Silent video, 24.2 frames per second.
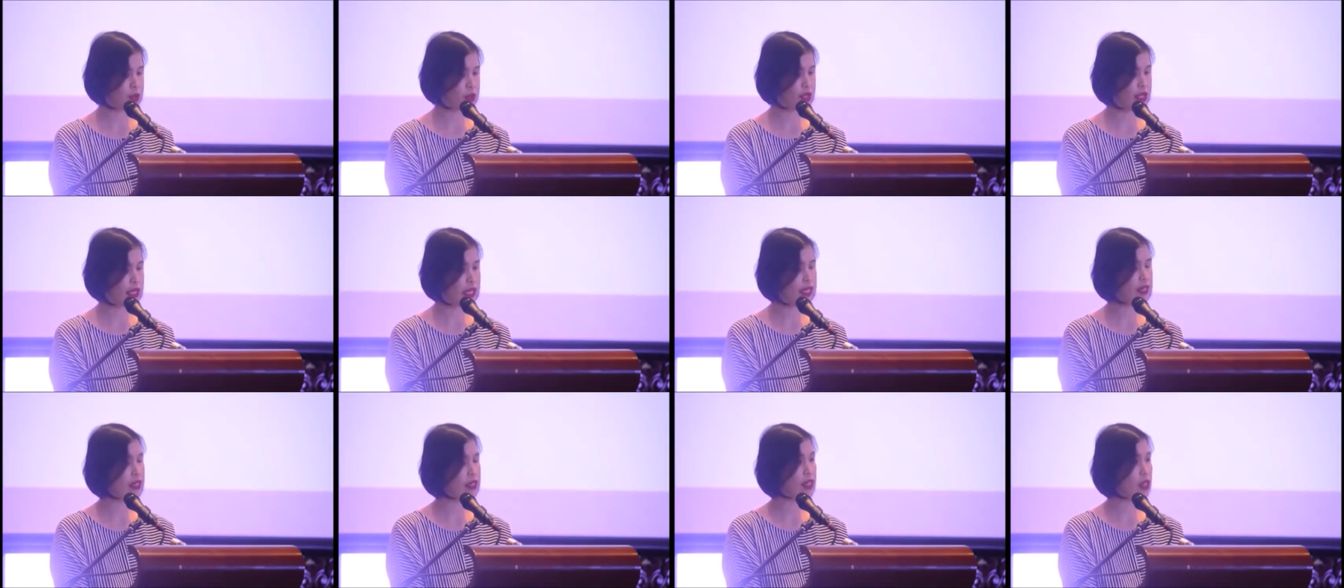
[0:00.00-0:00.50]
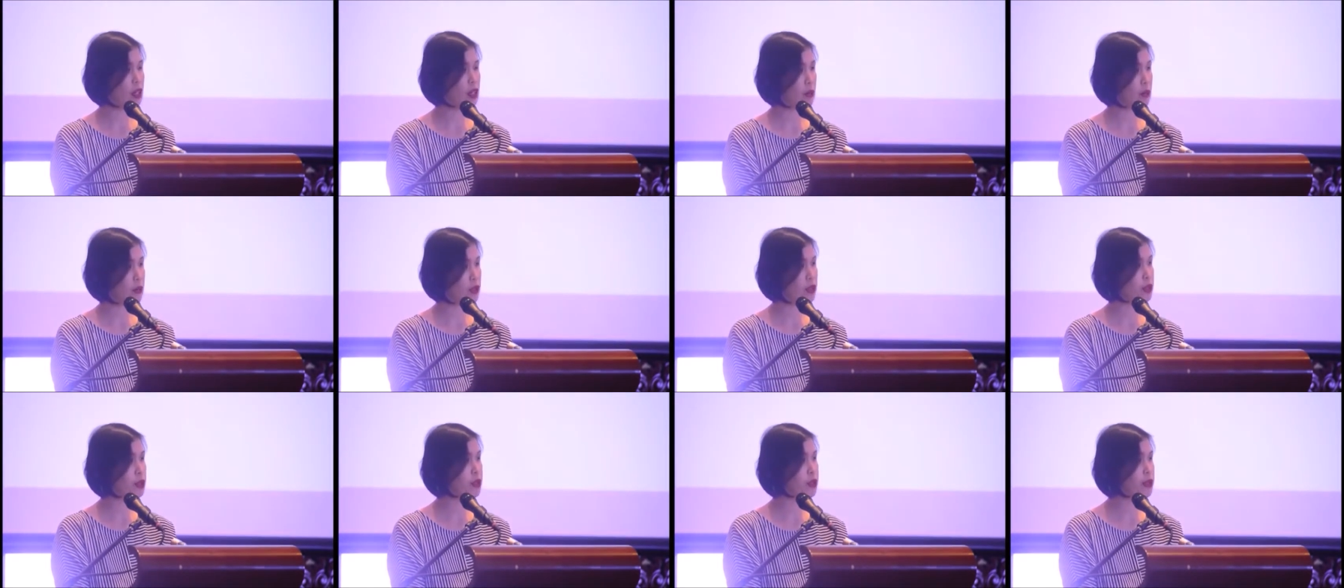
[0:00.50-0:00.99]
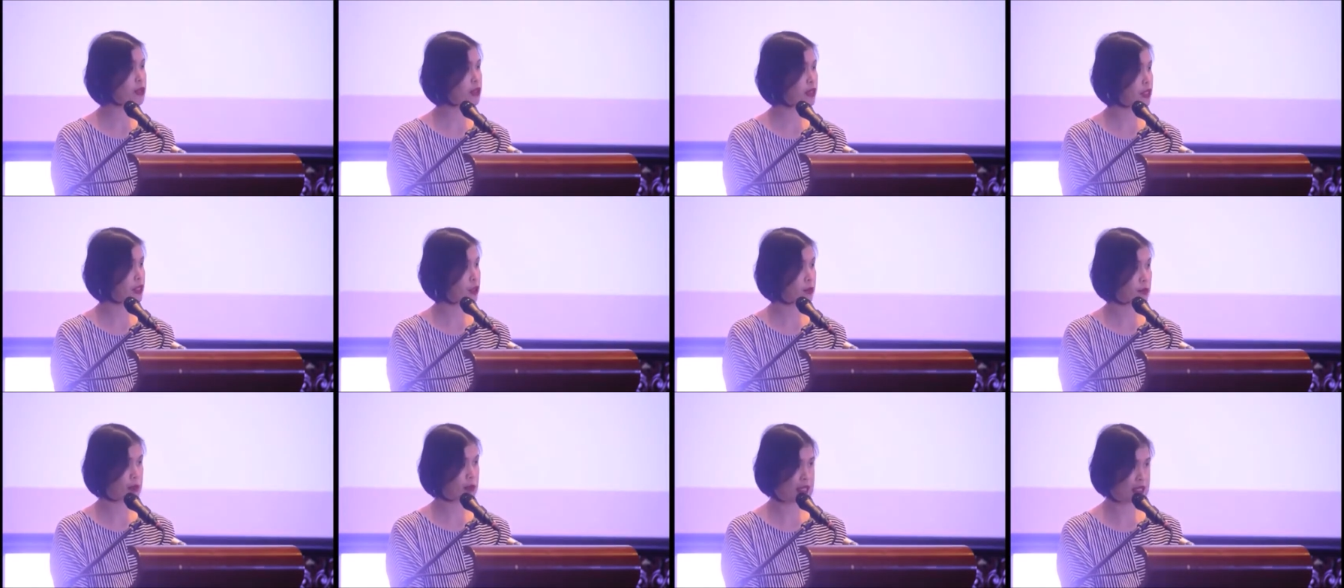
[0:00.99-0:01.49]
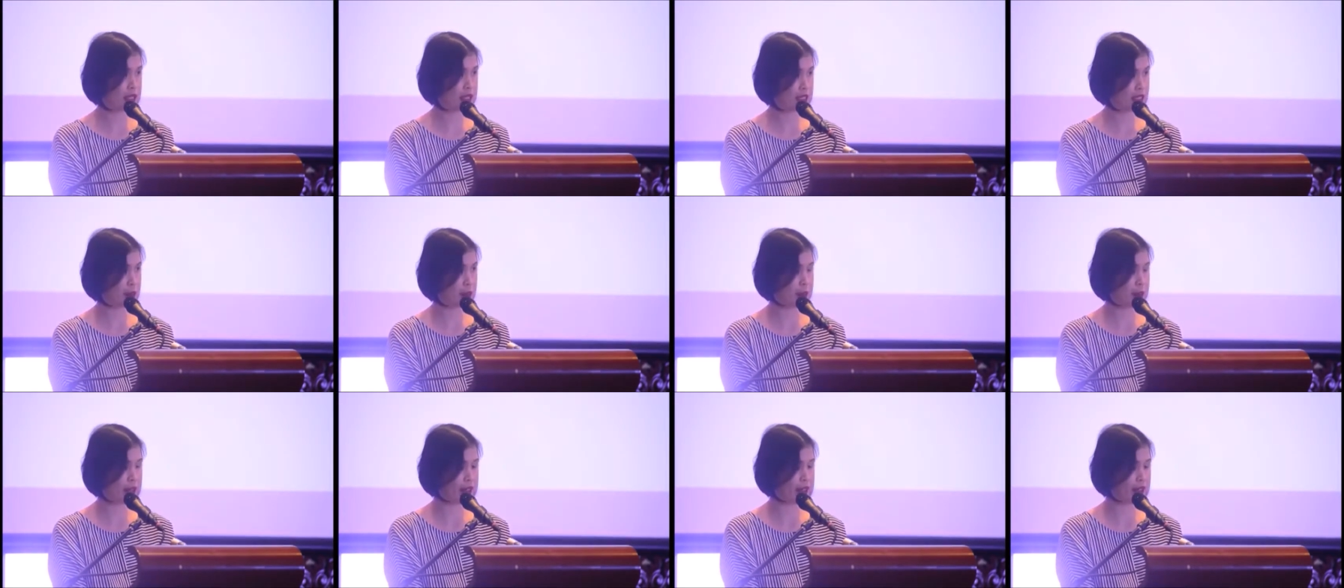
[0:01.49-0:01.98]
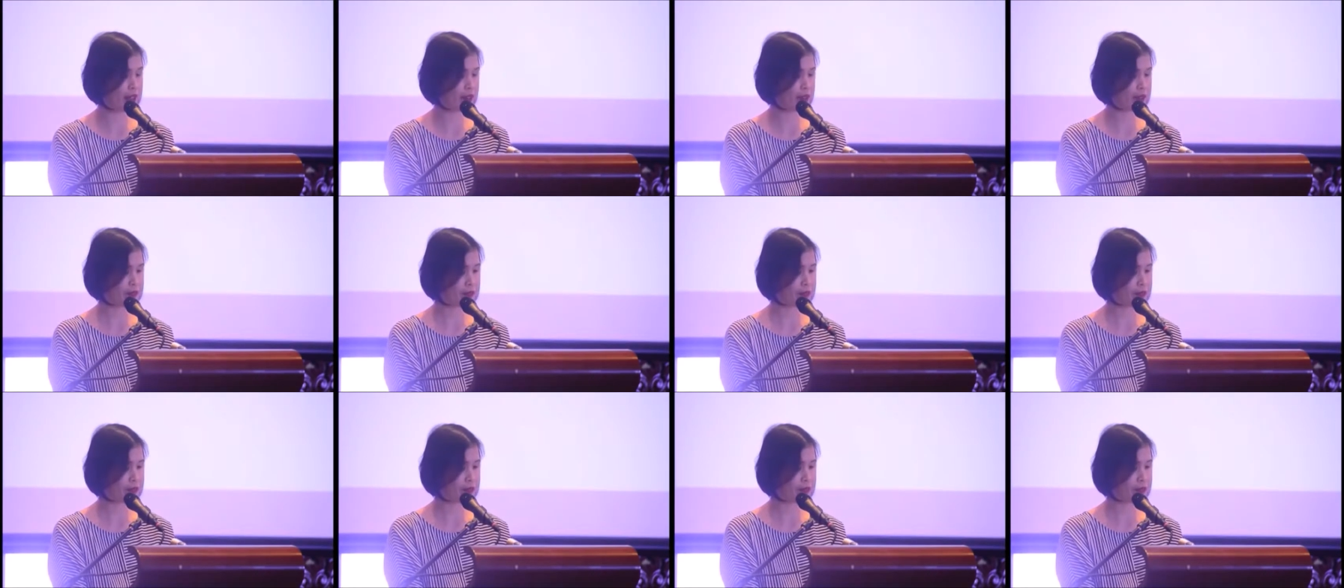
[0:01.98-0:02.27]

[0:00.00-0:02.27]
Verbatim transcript: would get the opportunity to participate.